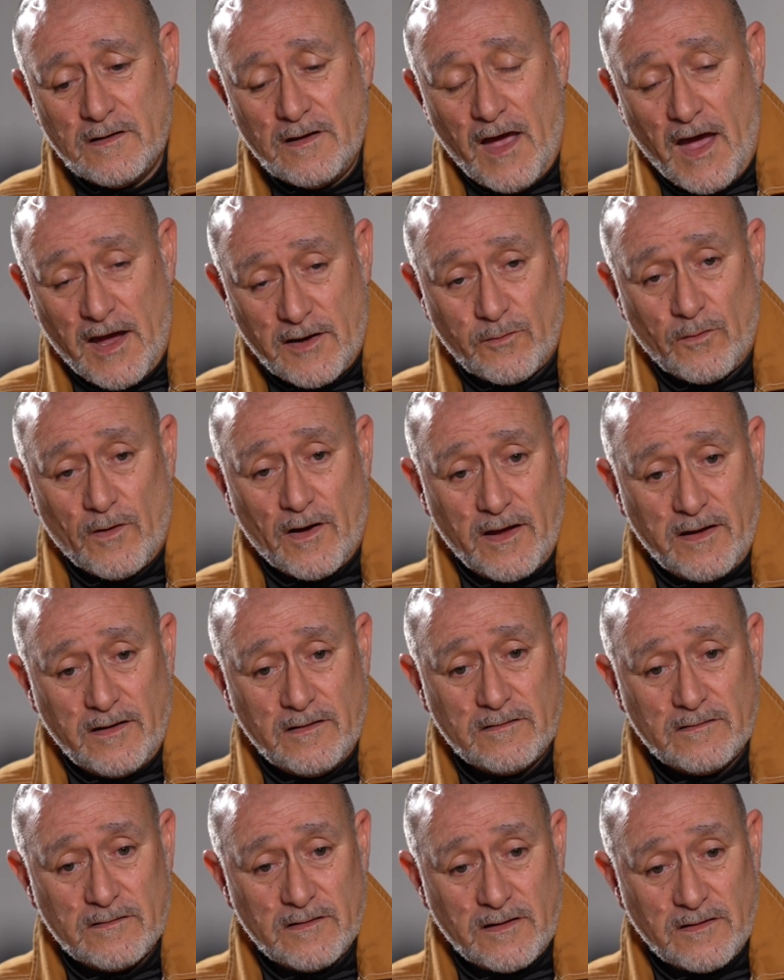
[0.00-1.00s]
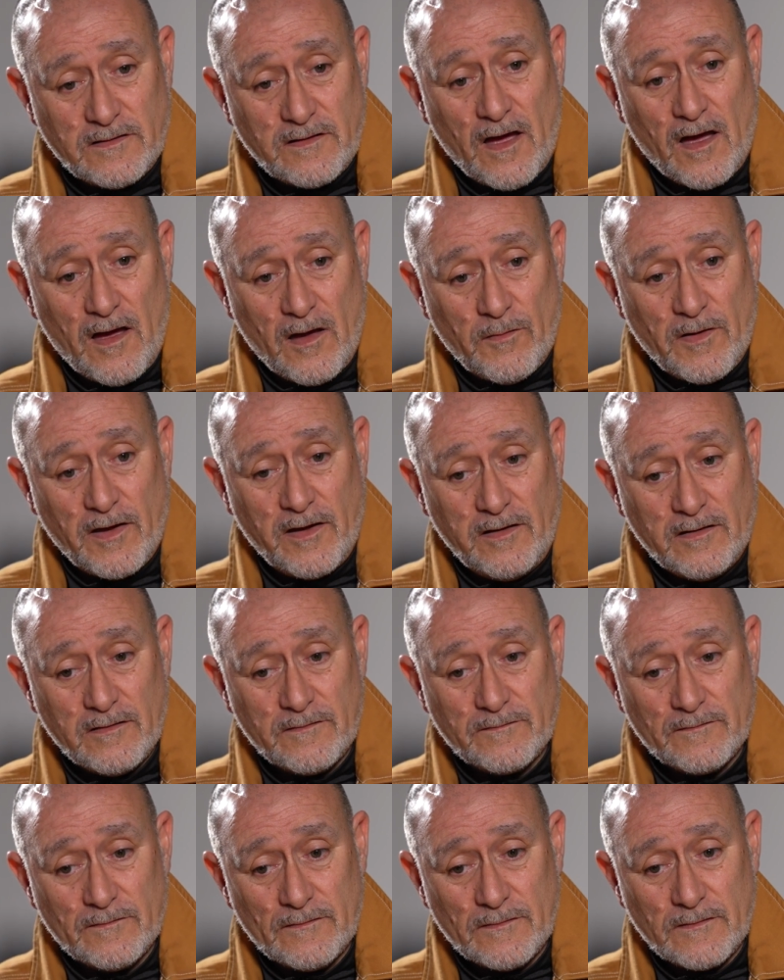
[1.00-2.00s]
Headway in Derby,
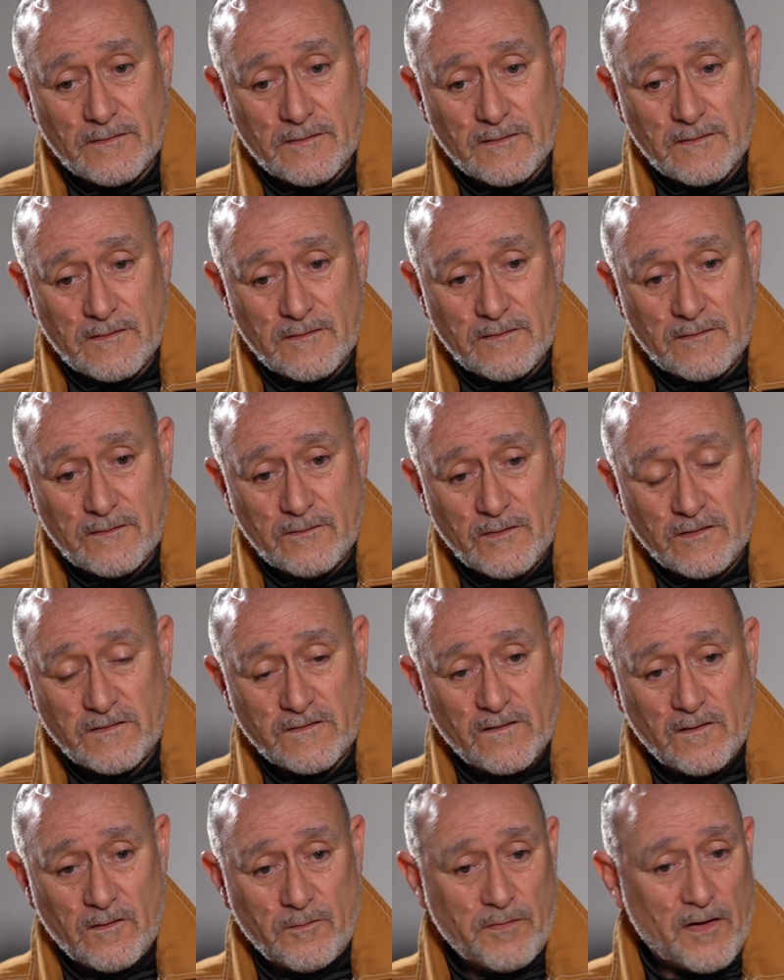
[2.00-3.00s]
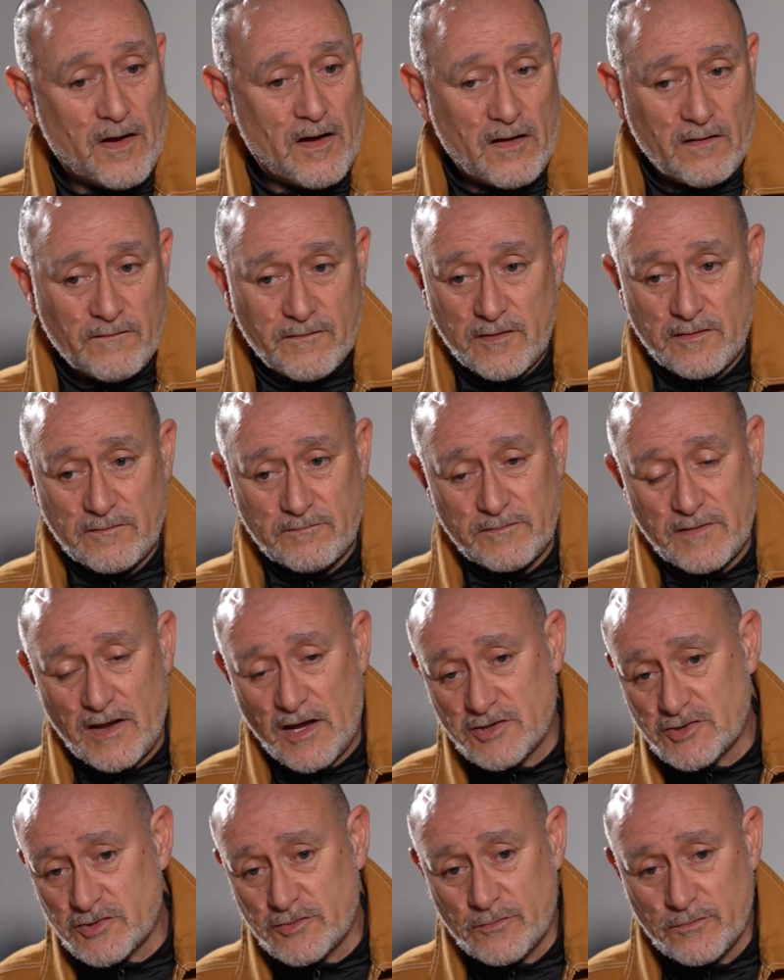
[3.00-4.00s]
which are part of a
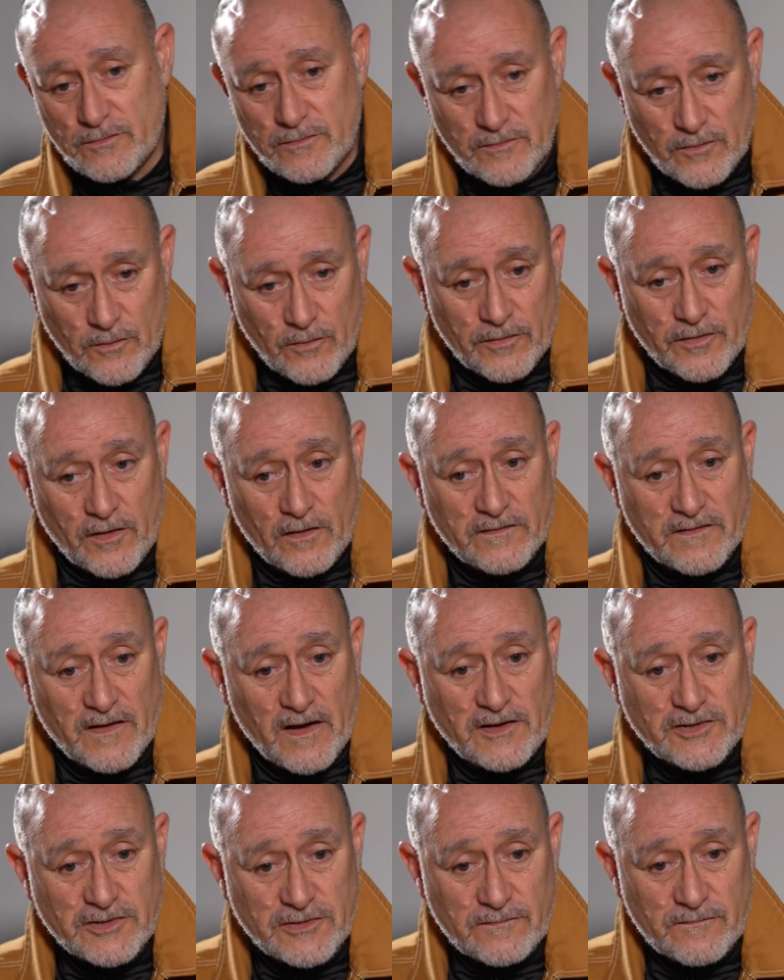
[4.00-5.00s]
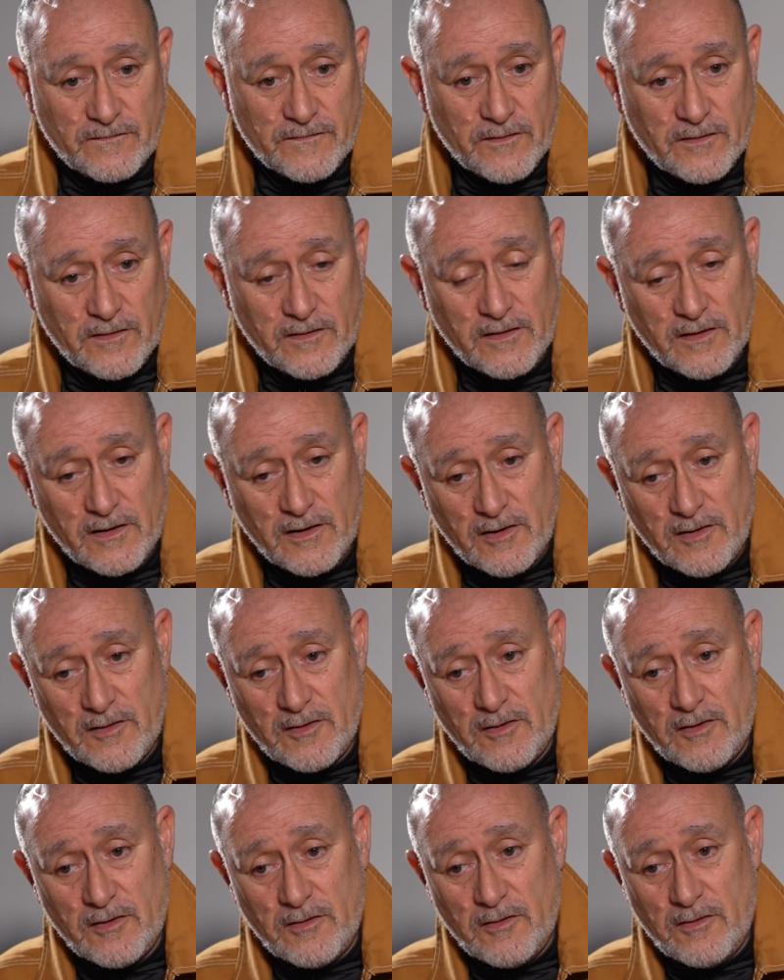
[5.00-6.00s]
national organisation for
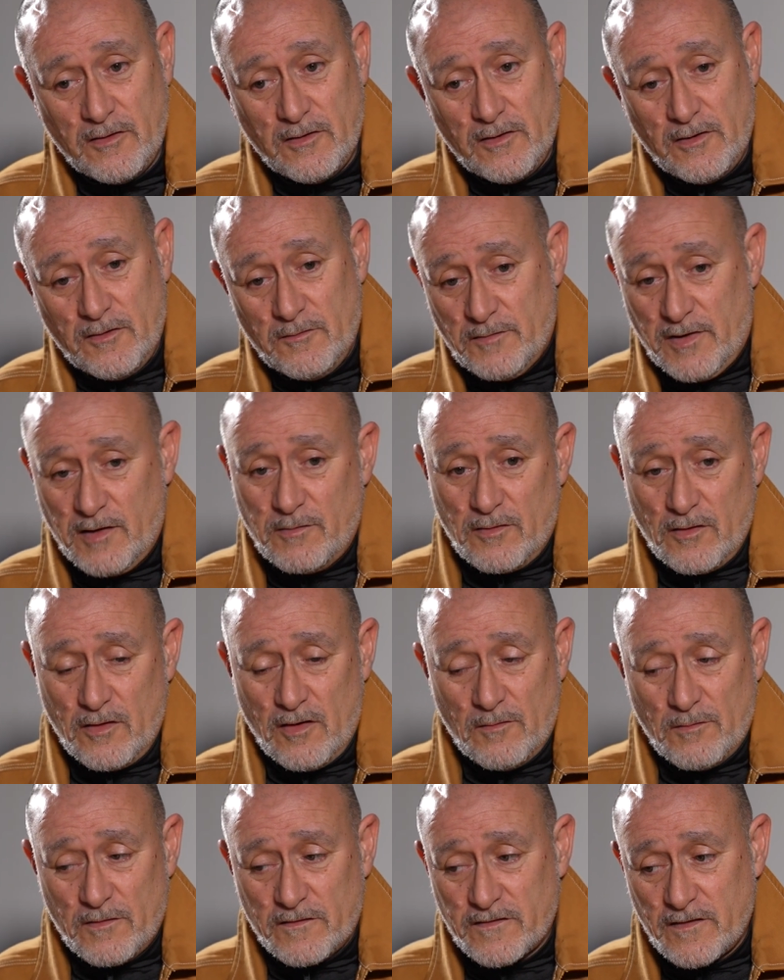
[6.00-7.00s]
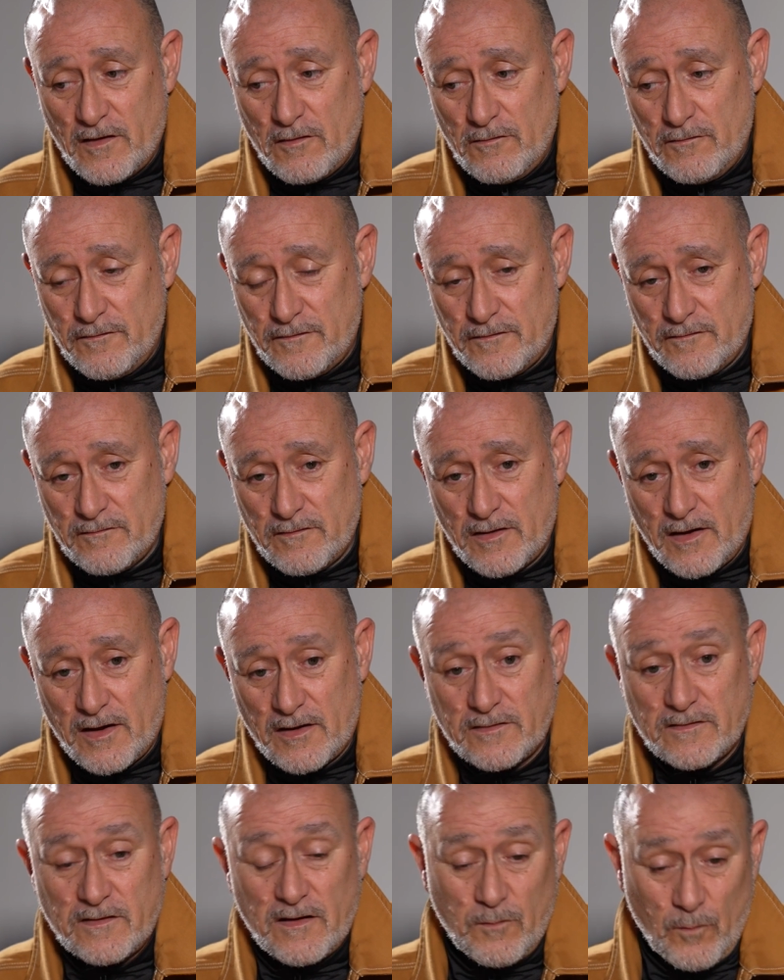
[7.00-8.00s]
people like myself
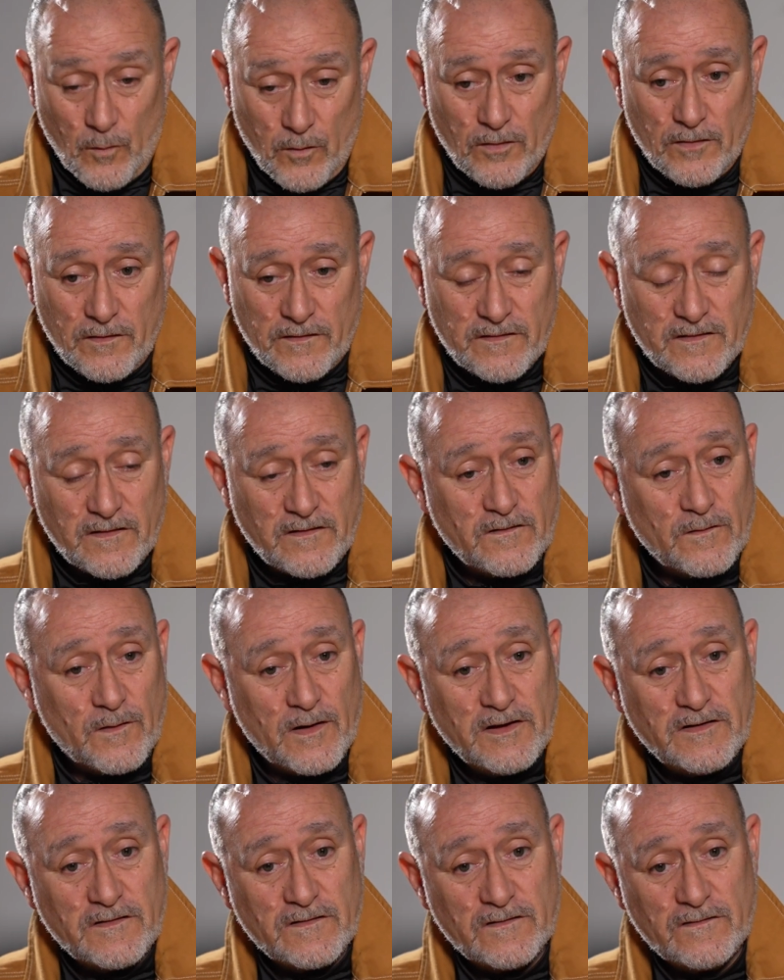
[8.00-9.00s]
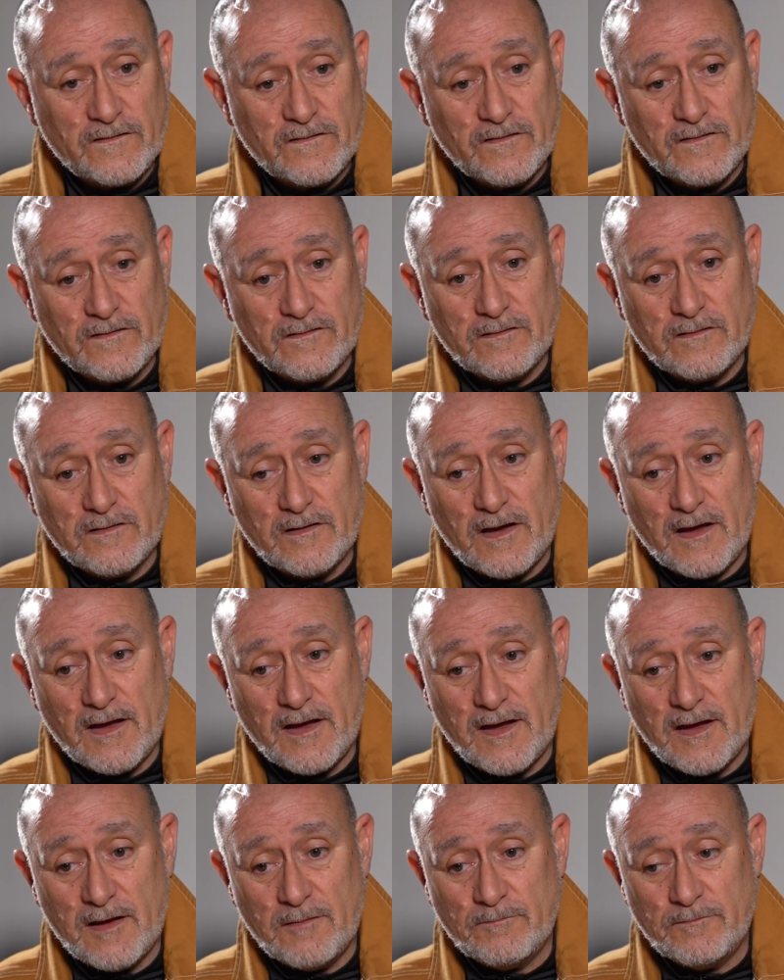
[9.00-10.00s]
and in worse situations
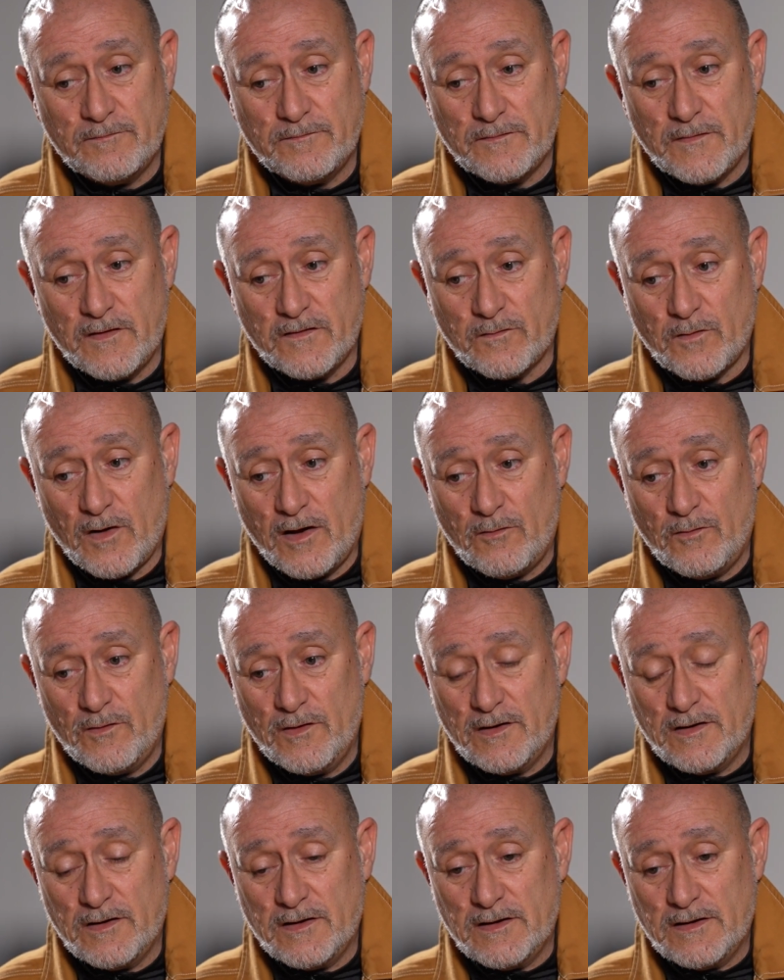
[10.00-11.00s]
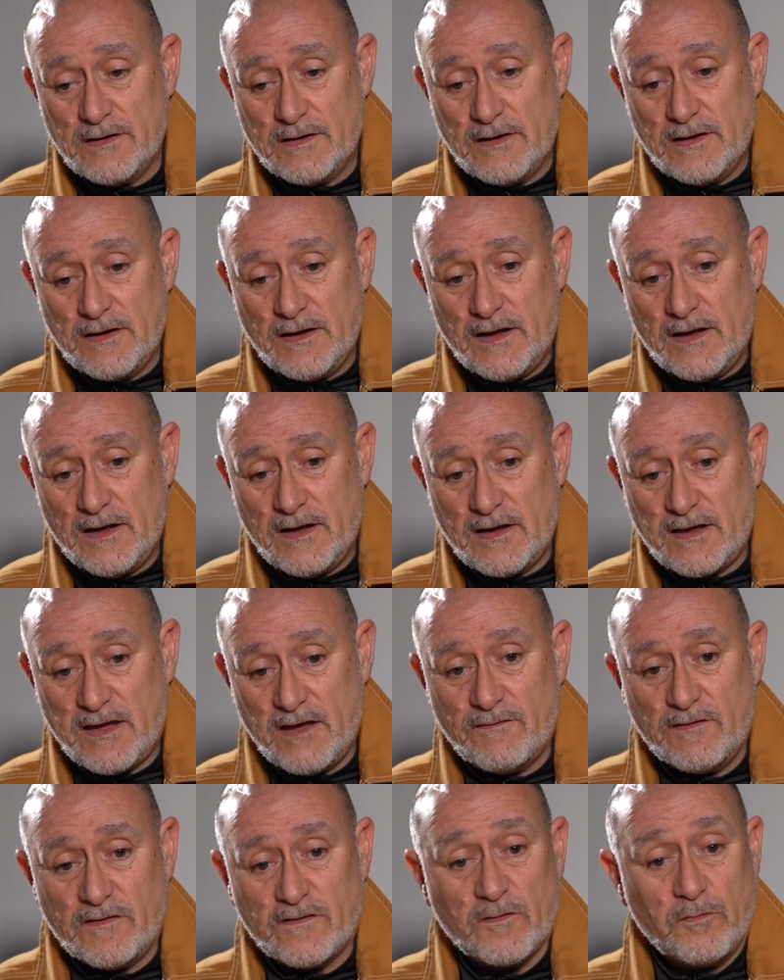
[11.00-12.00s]
as well,
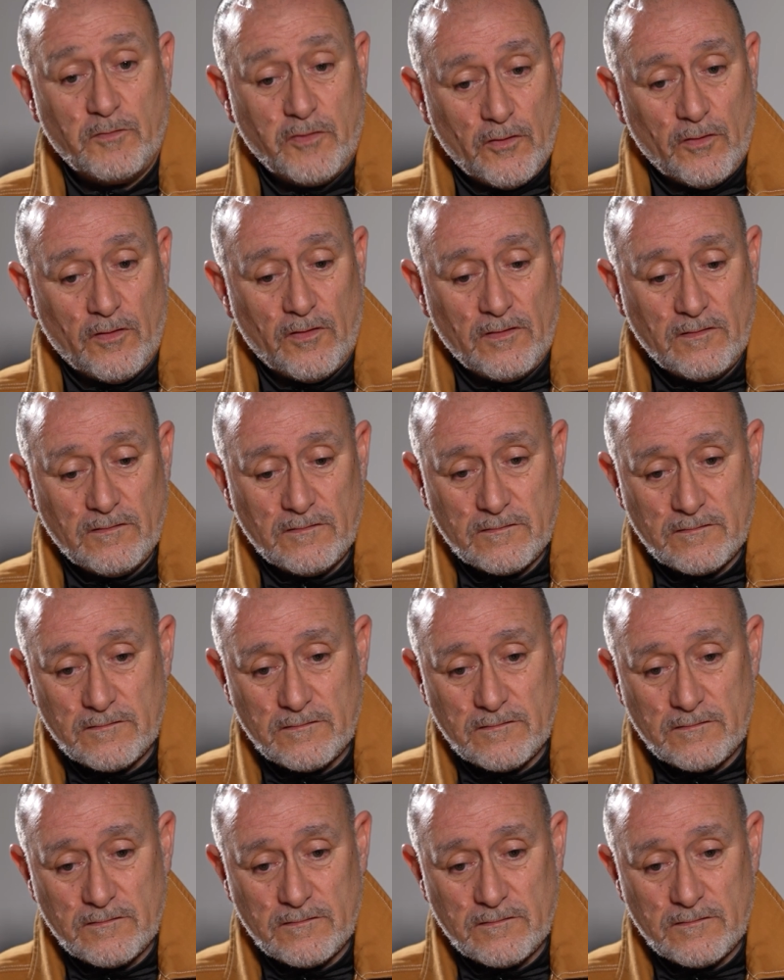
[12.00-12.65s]
giving support